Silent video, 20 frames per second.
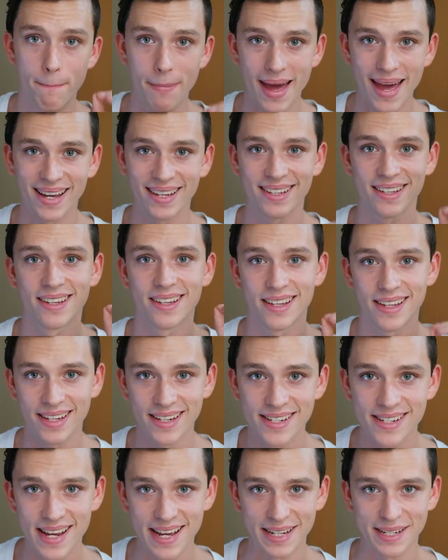Mac
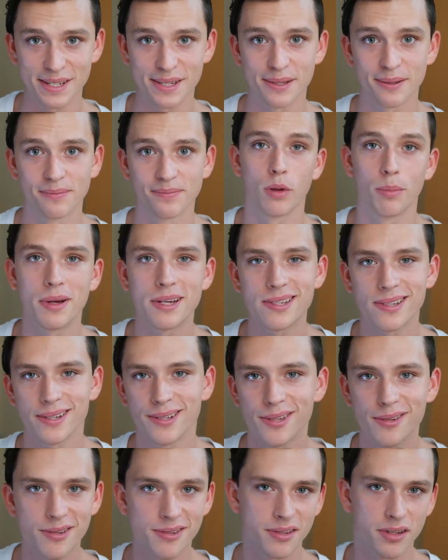Index. Well, basically
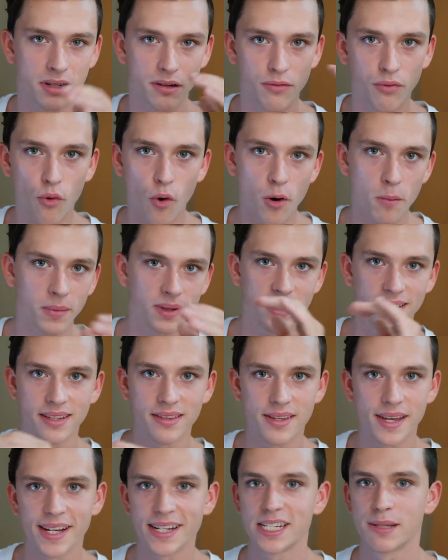this is an informal
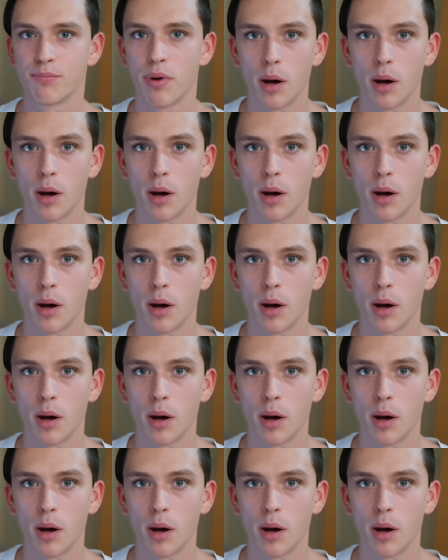index